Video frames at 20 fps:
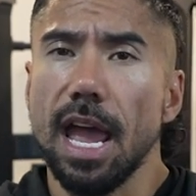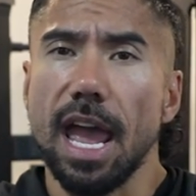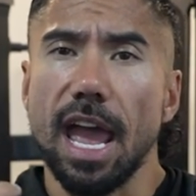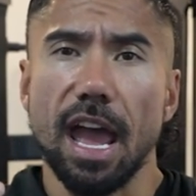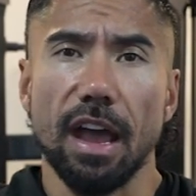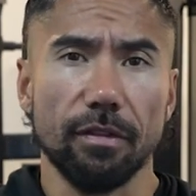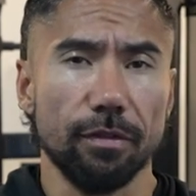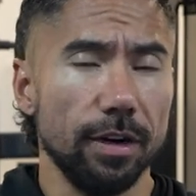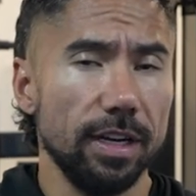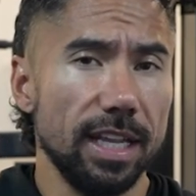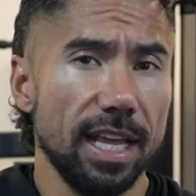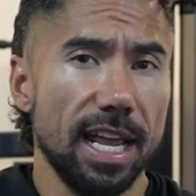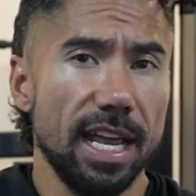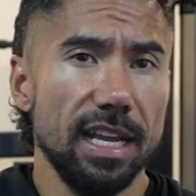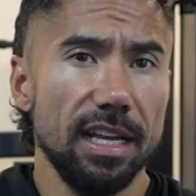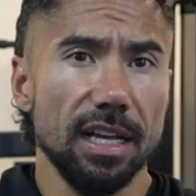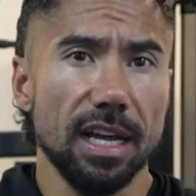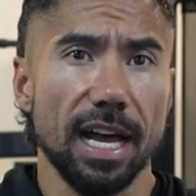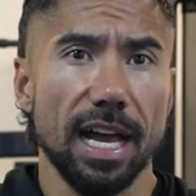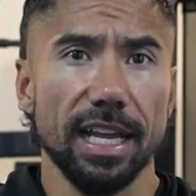Every
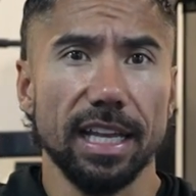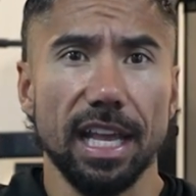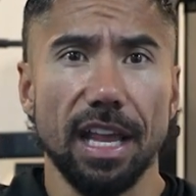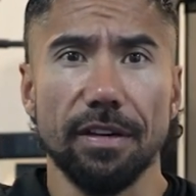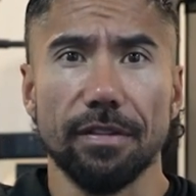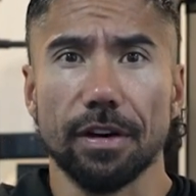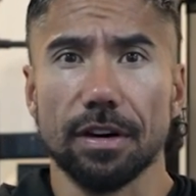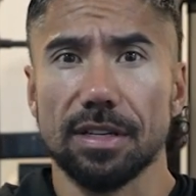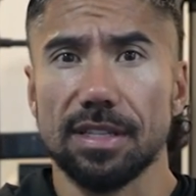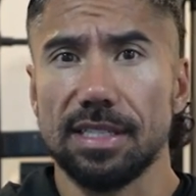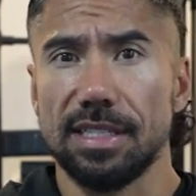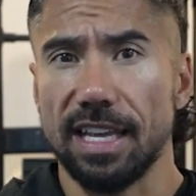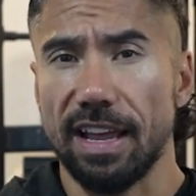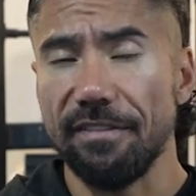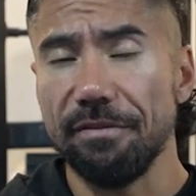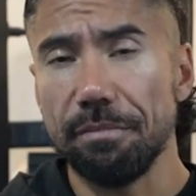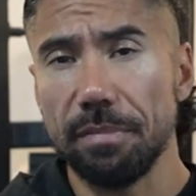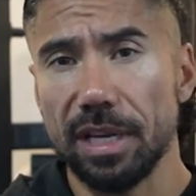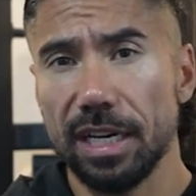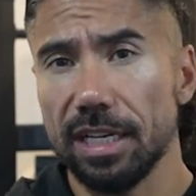day, I gave her
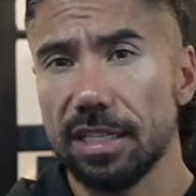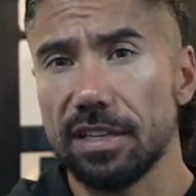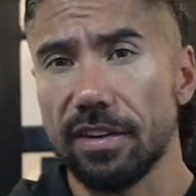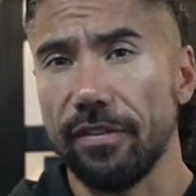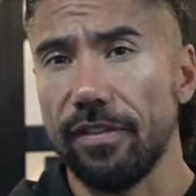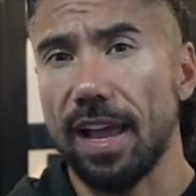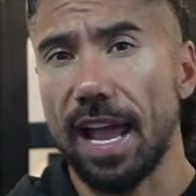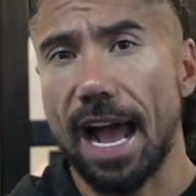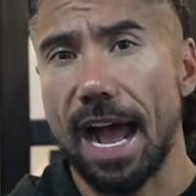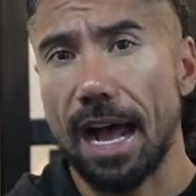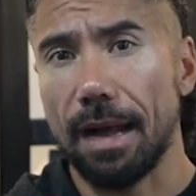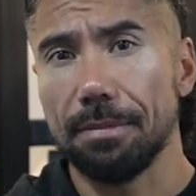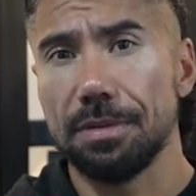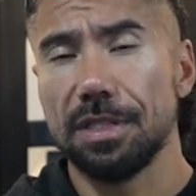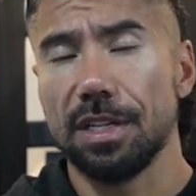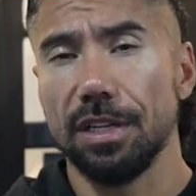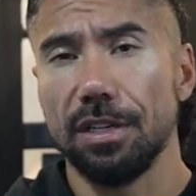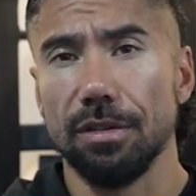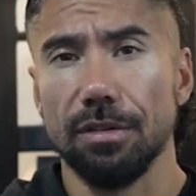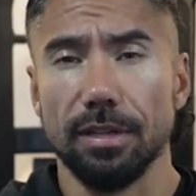seven minutes of abs
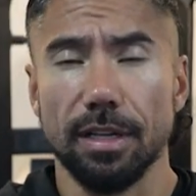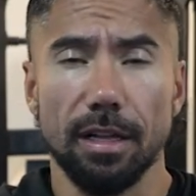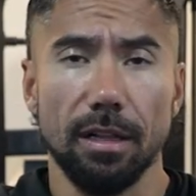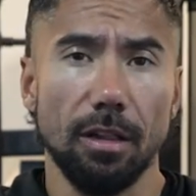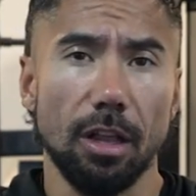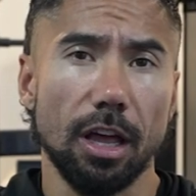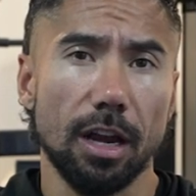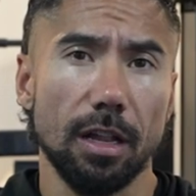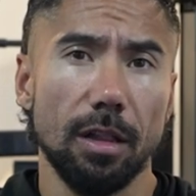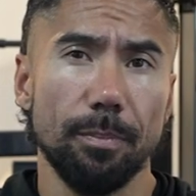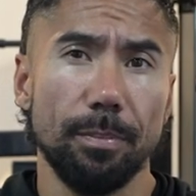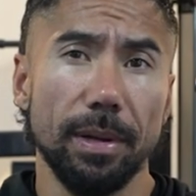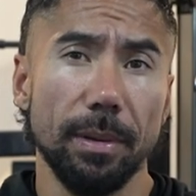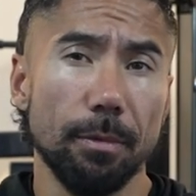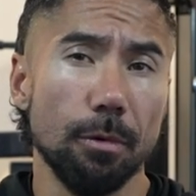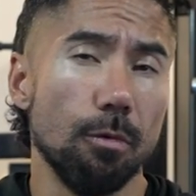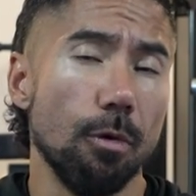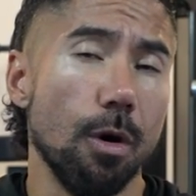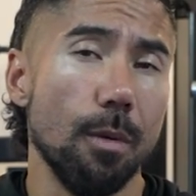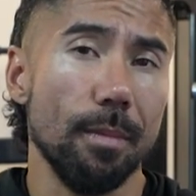to do. Now, a lot of
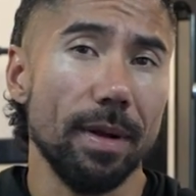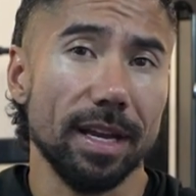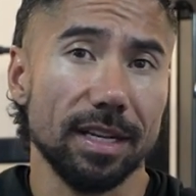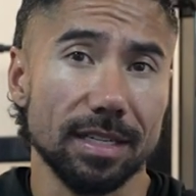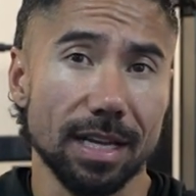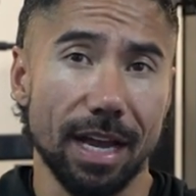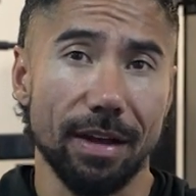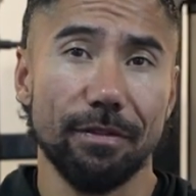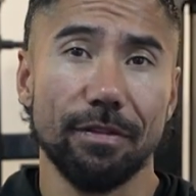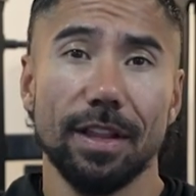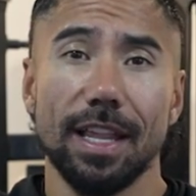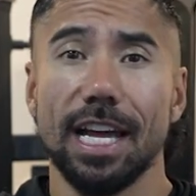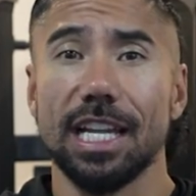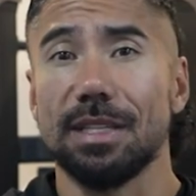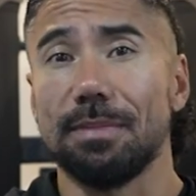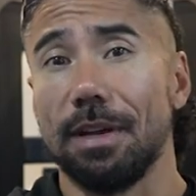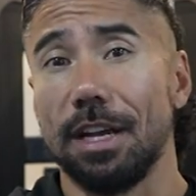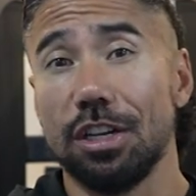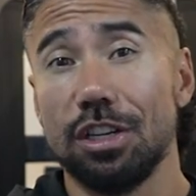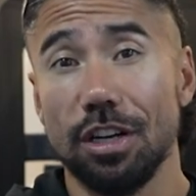people won't make time for that,
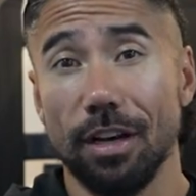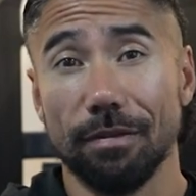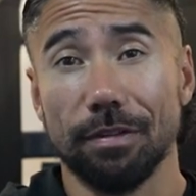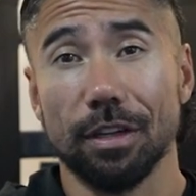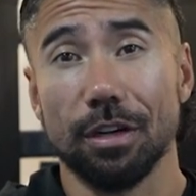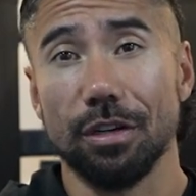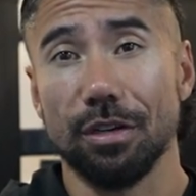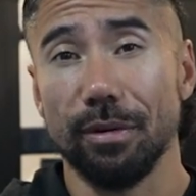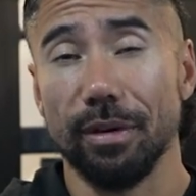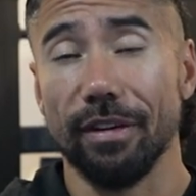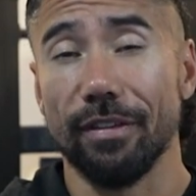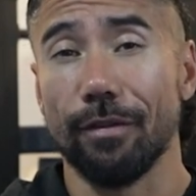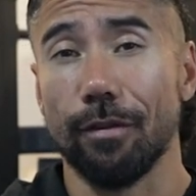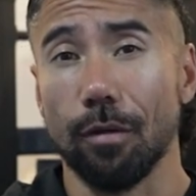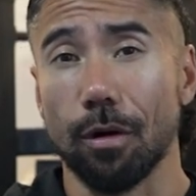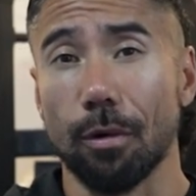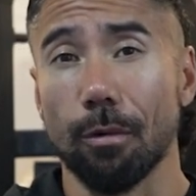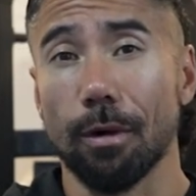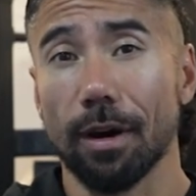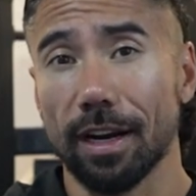especially if they're doing
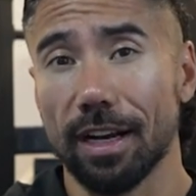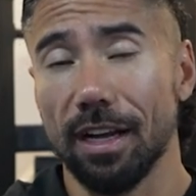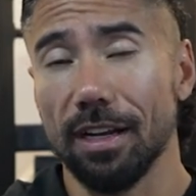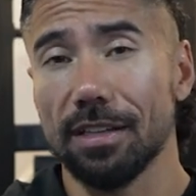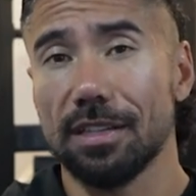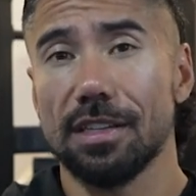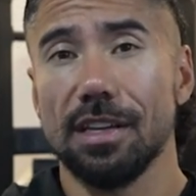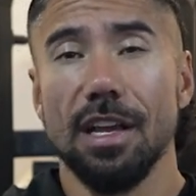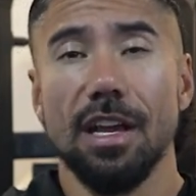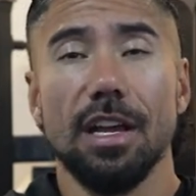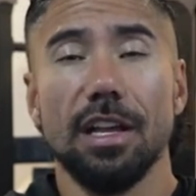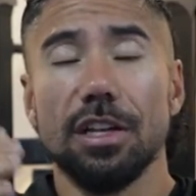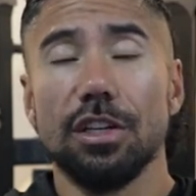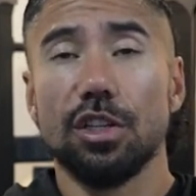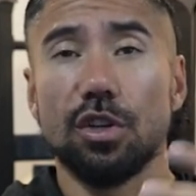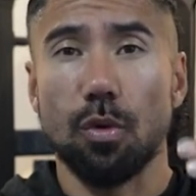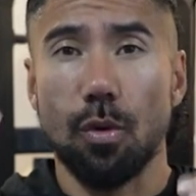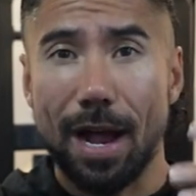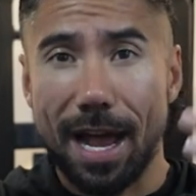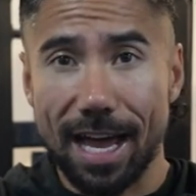four workouts.
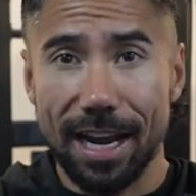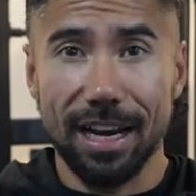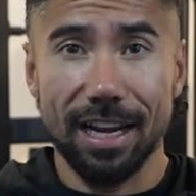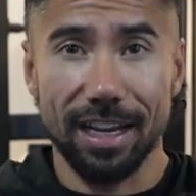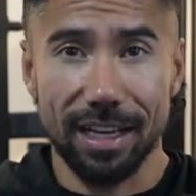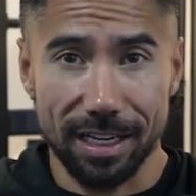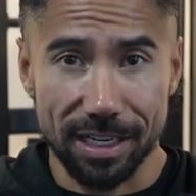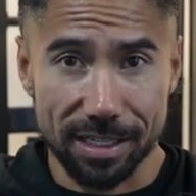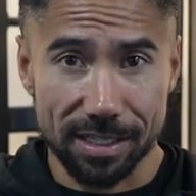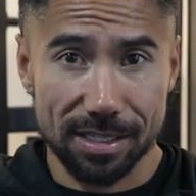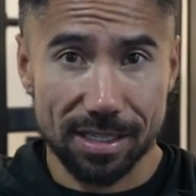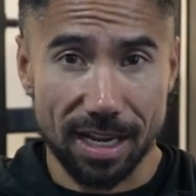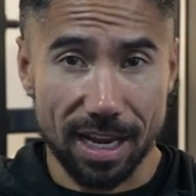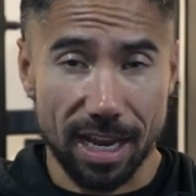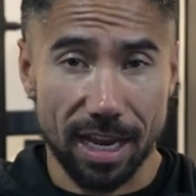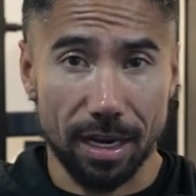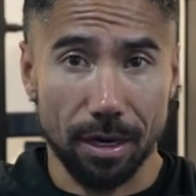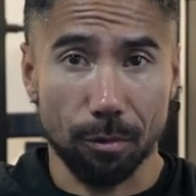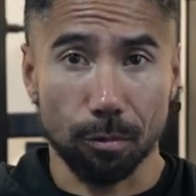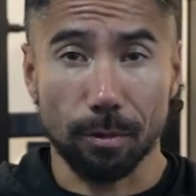Joanna is
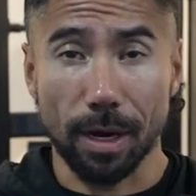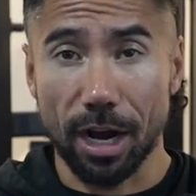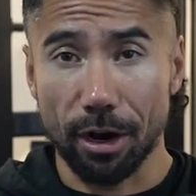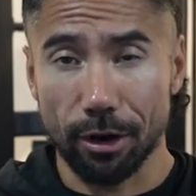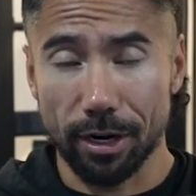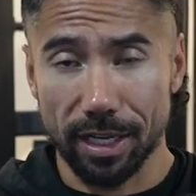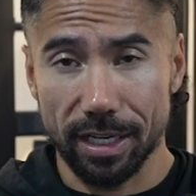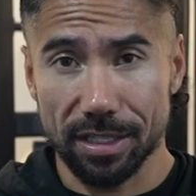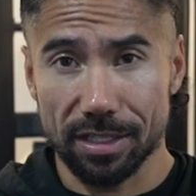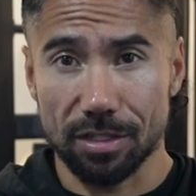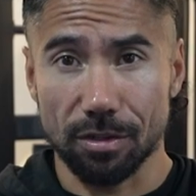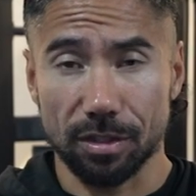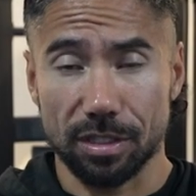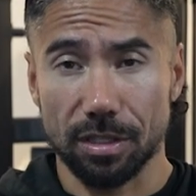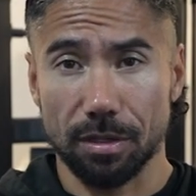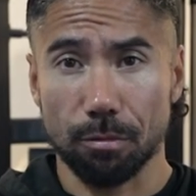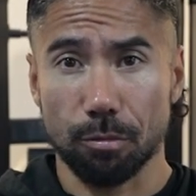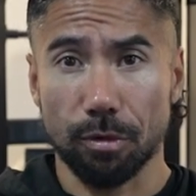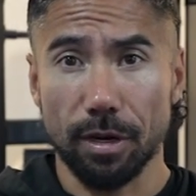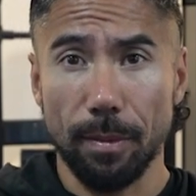a rarity. So
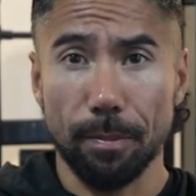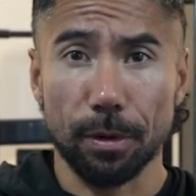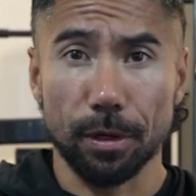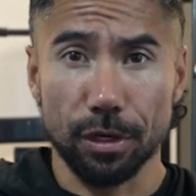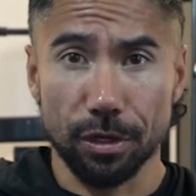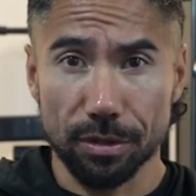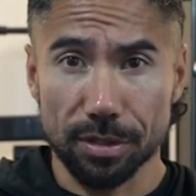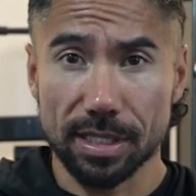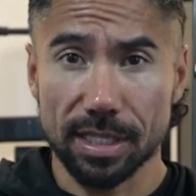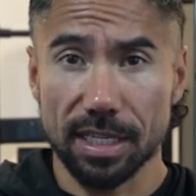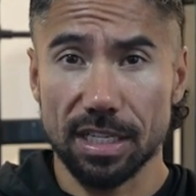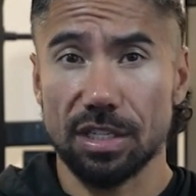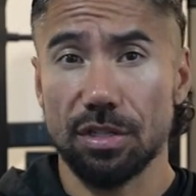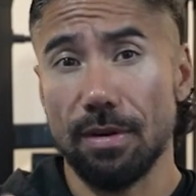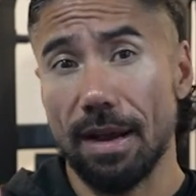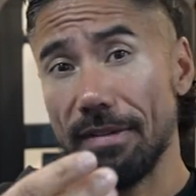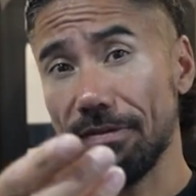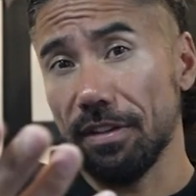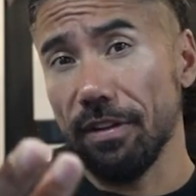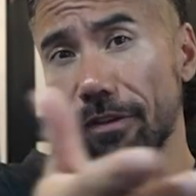to reproduce this,
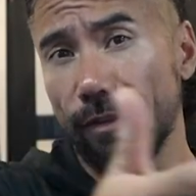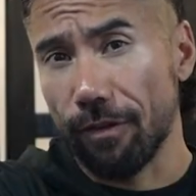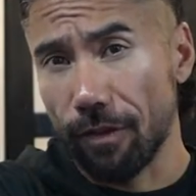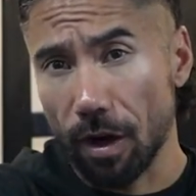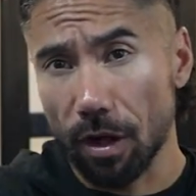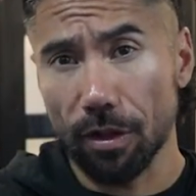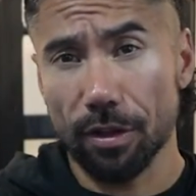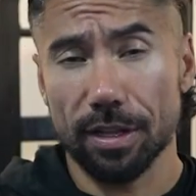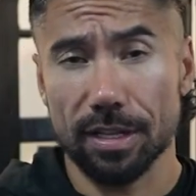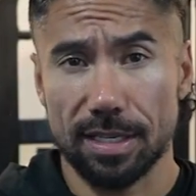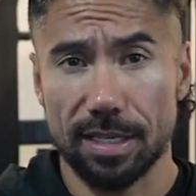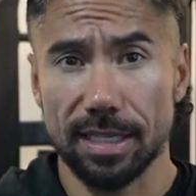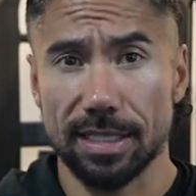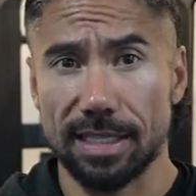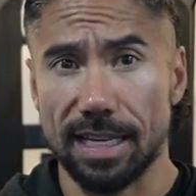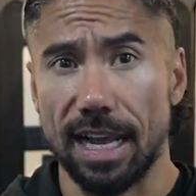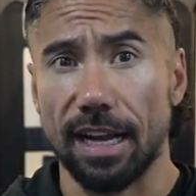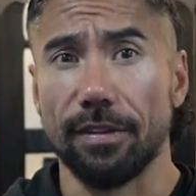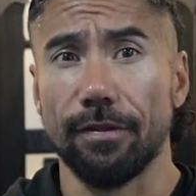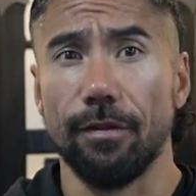you have to follow this
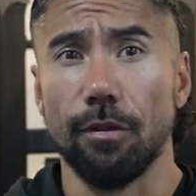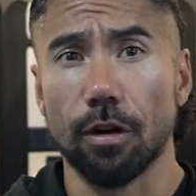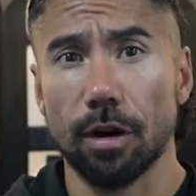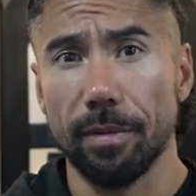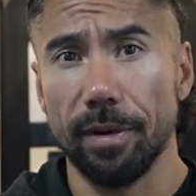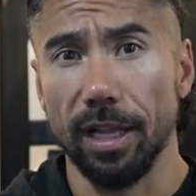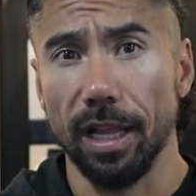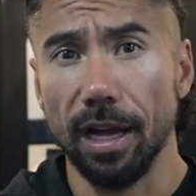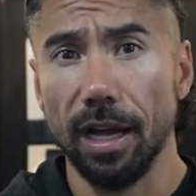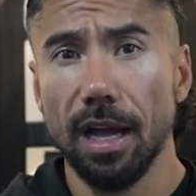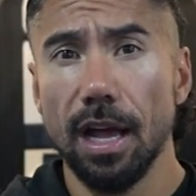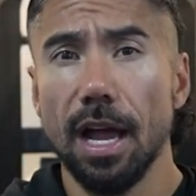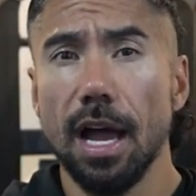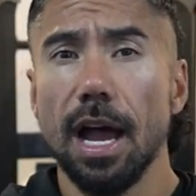exact formula.